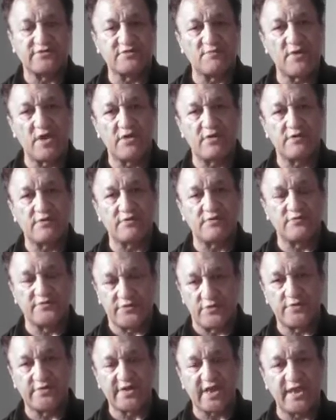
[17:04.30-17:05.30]
tomorrow with
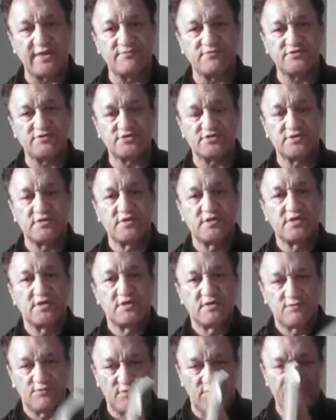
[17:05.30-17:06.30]
your names.
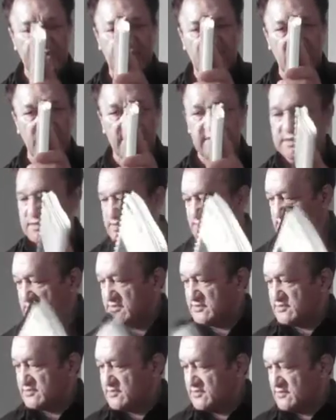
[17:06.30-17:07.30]
We'll be going
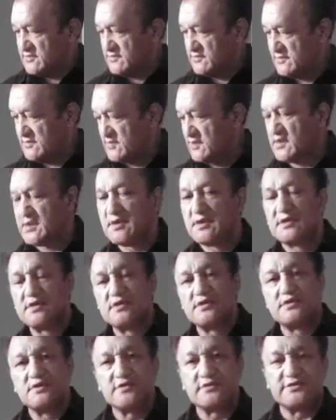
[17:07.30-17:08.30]
into
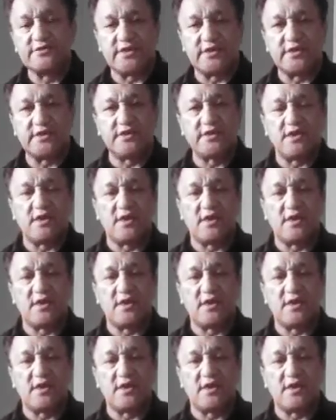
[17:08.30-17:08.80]
the